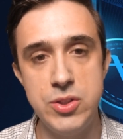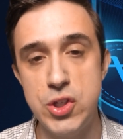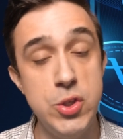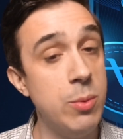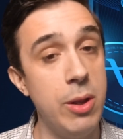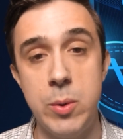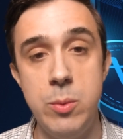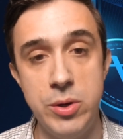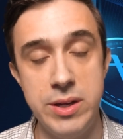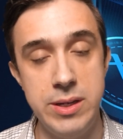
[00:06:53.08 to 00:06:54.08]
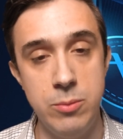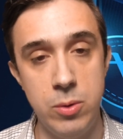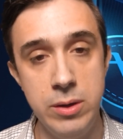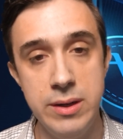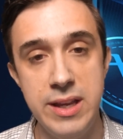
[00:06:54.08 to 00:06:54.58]
there's no block reward
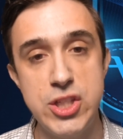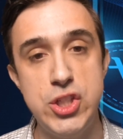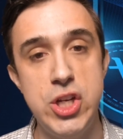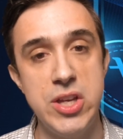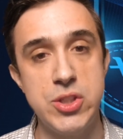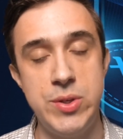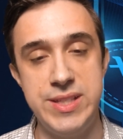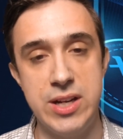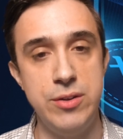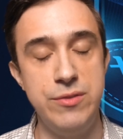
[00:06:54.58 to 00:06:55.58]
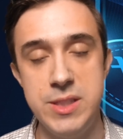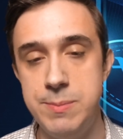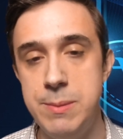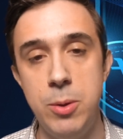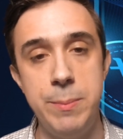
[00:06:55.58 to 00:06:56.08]
anymore. It's just transaction fees,
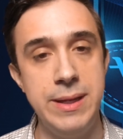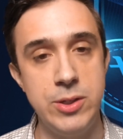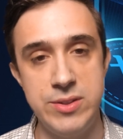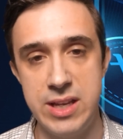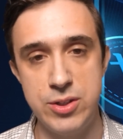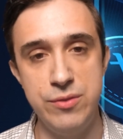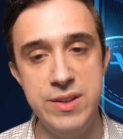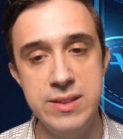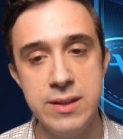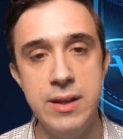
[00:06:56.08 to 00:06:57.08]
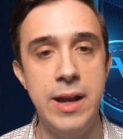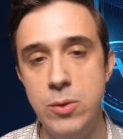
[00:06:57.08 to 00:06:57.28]
people paying transaction fees.